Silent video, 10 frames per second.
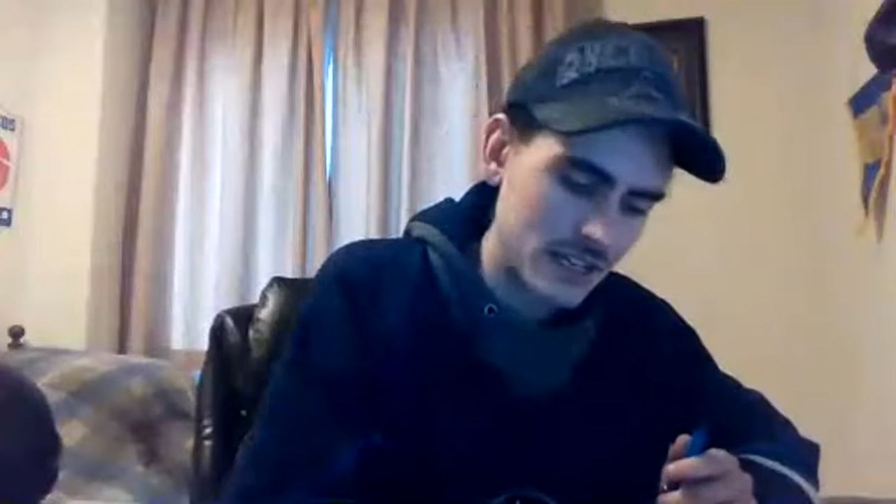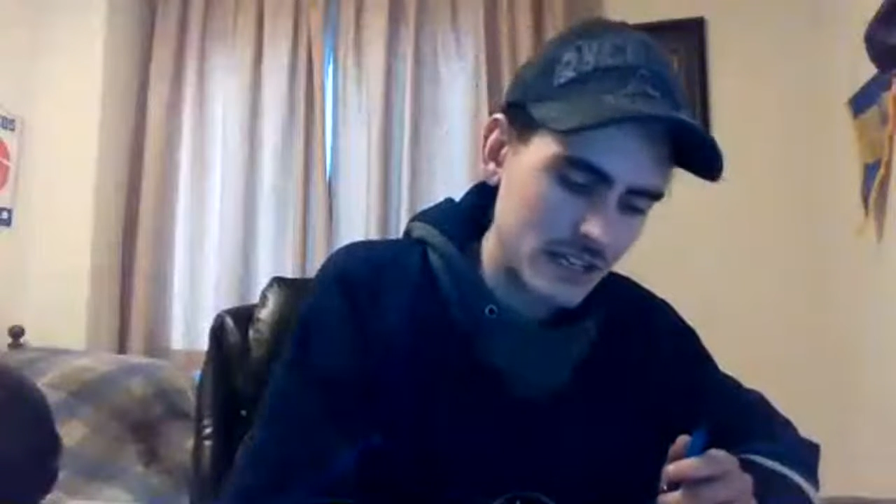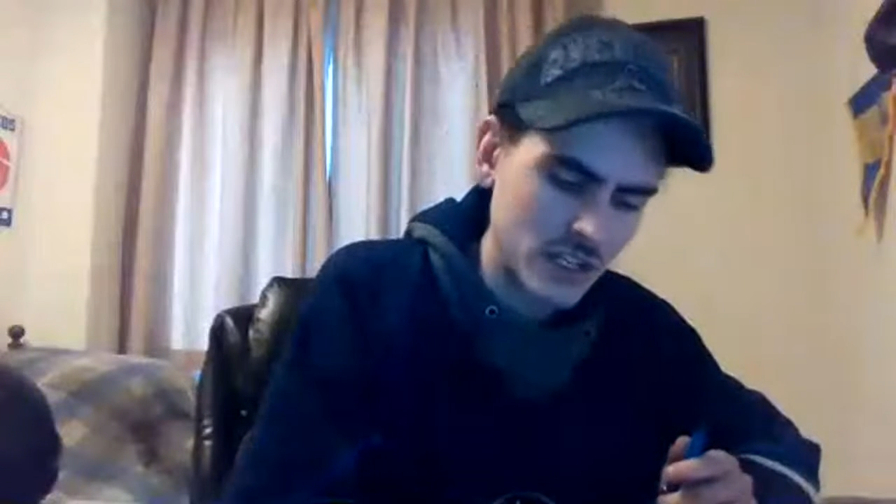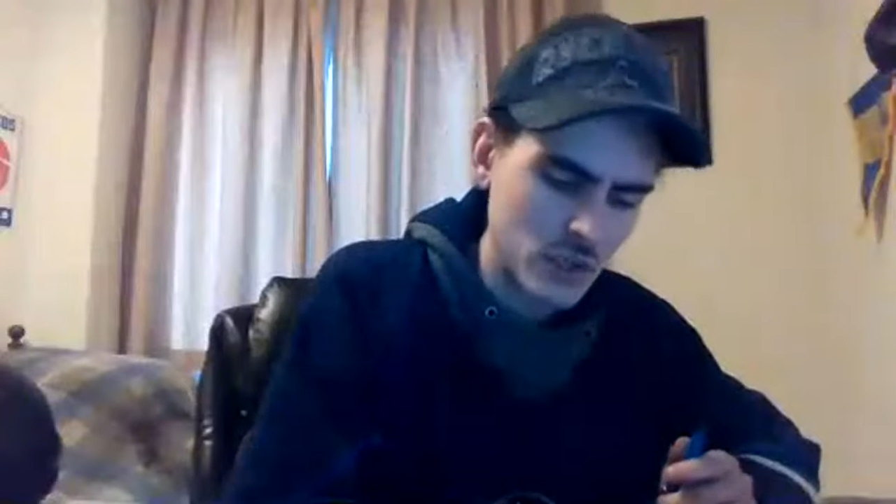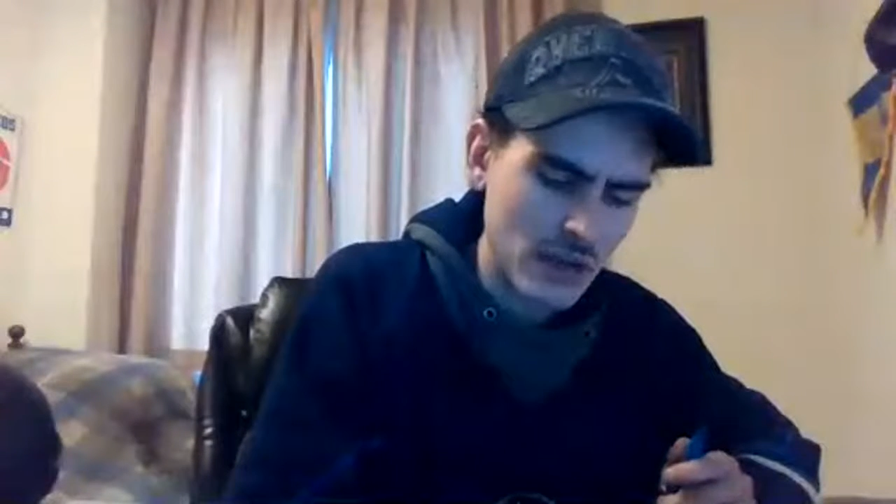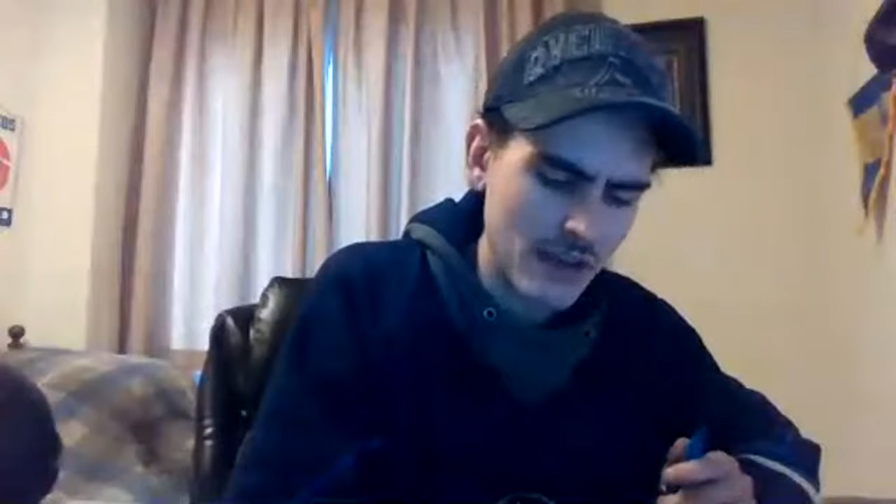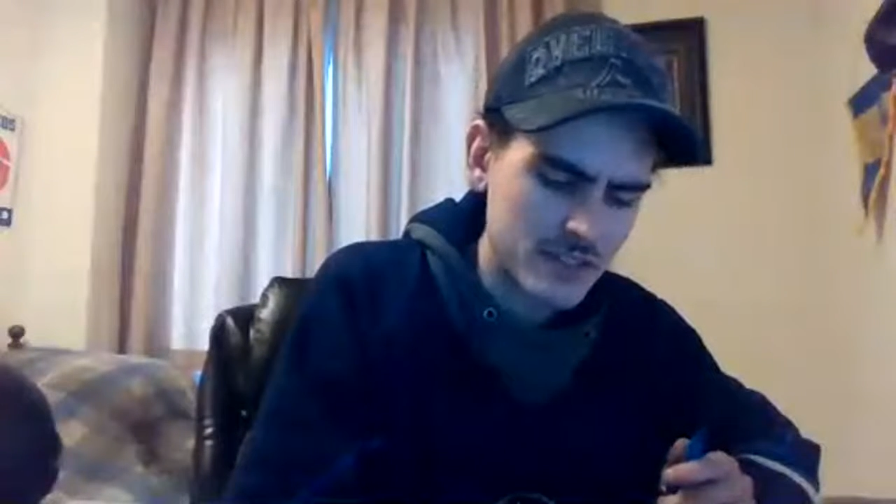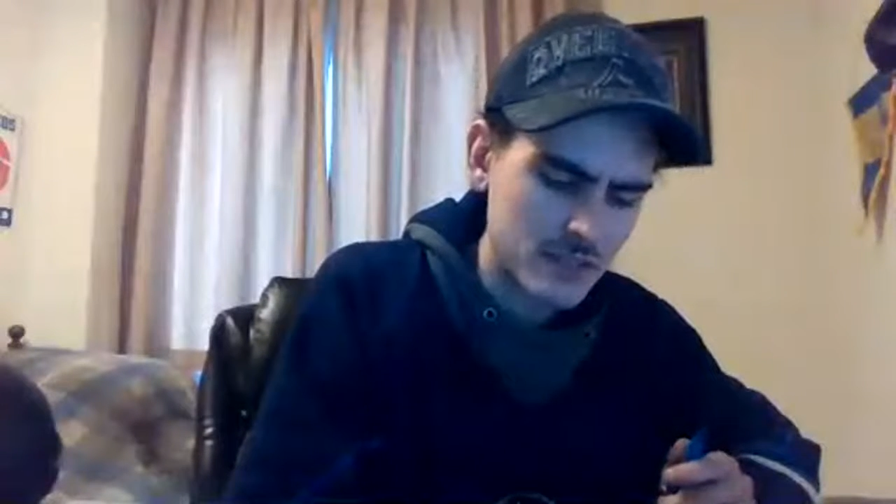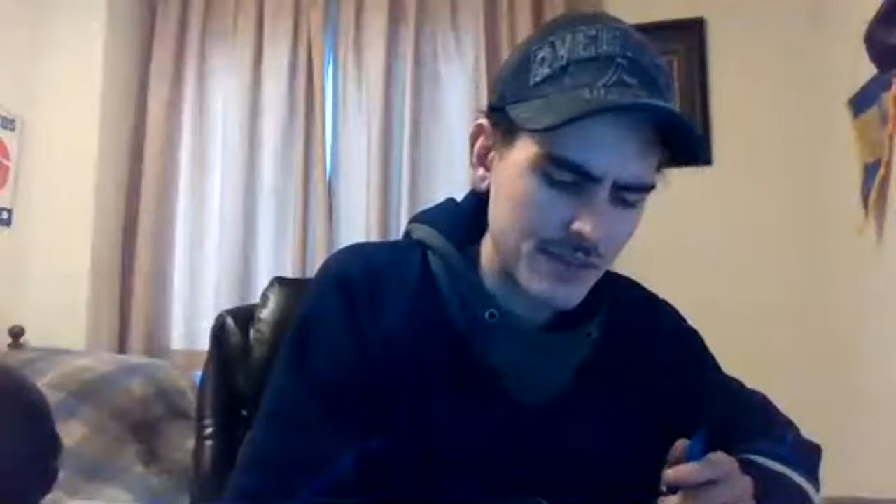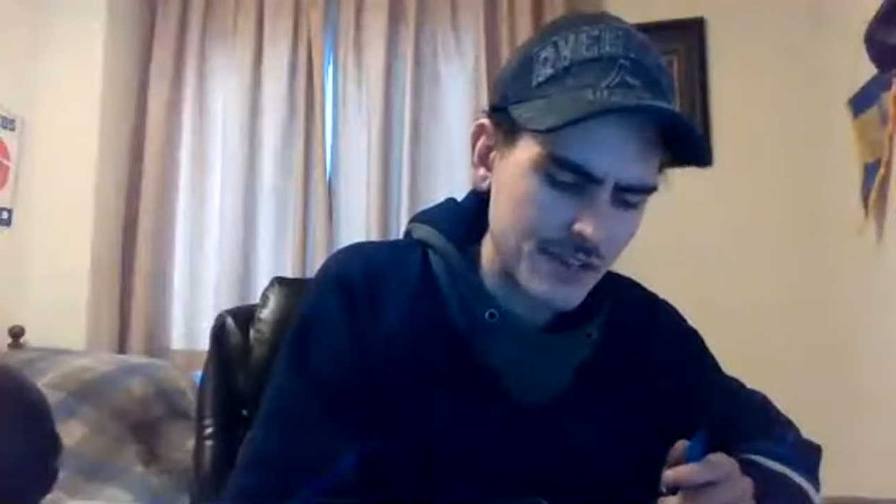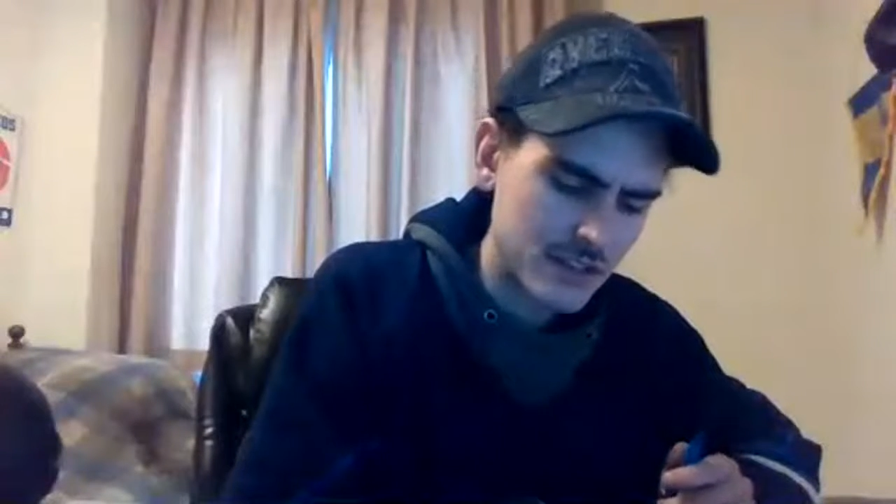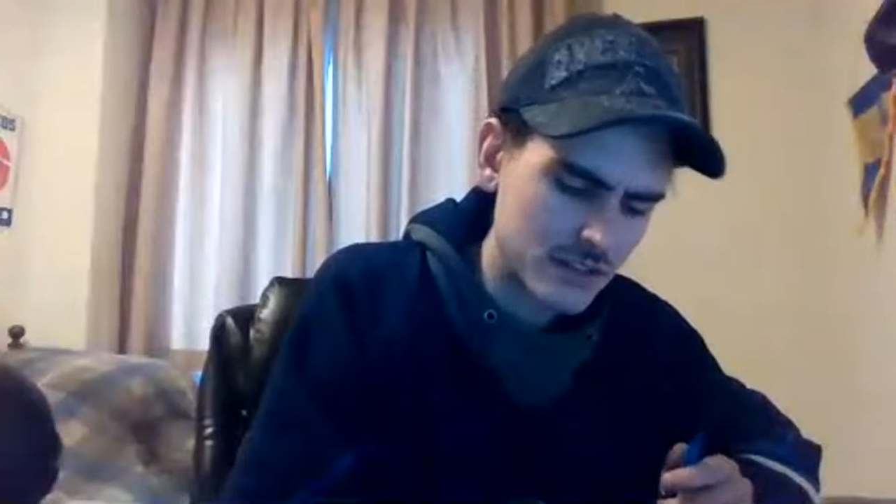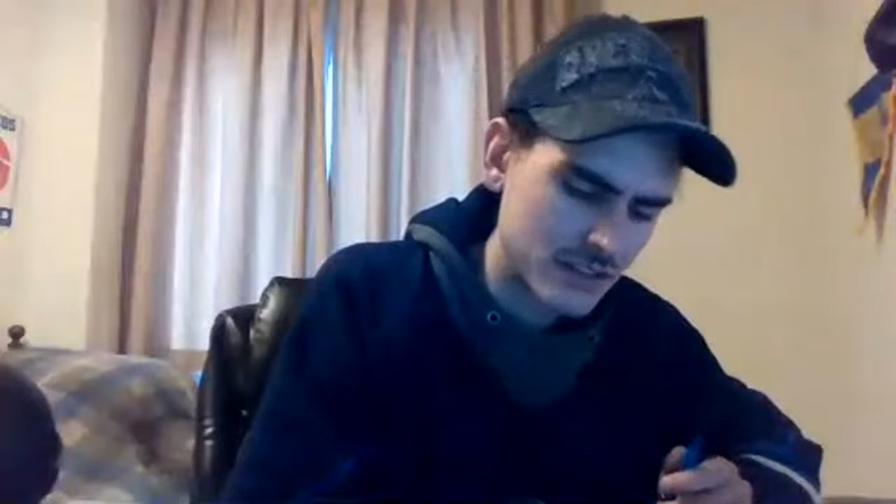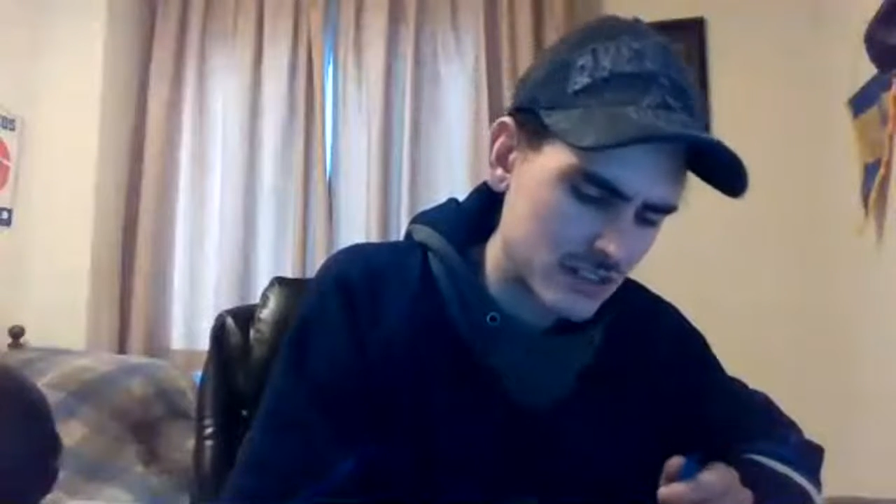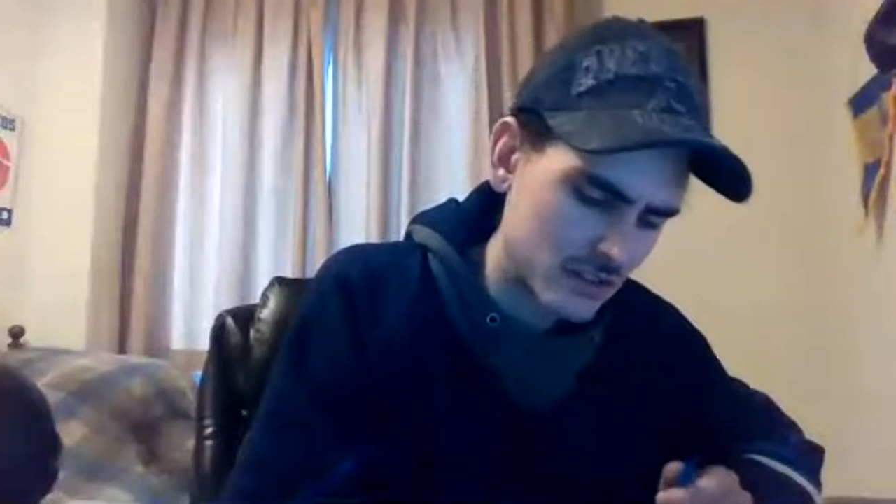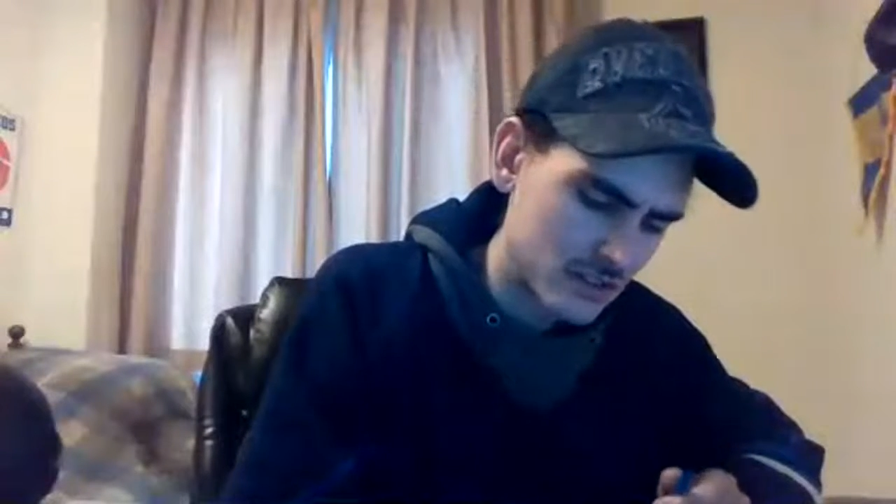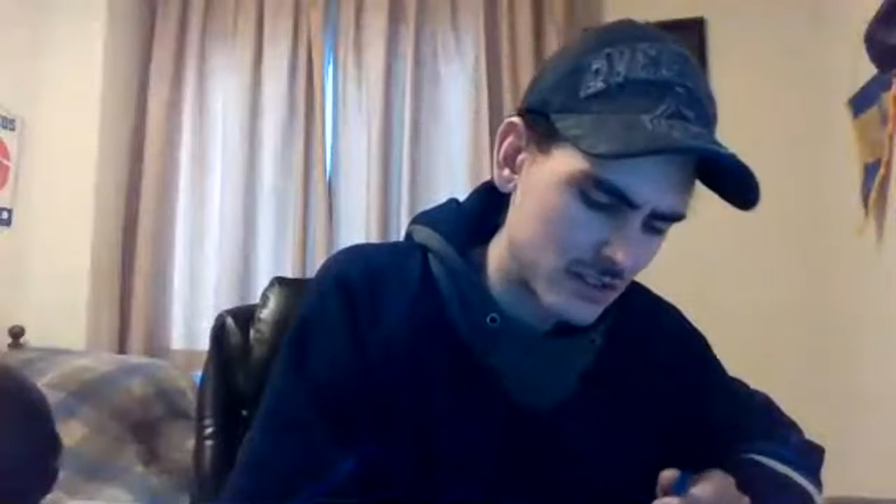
They do have some injuries, though. It's a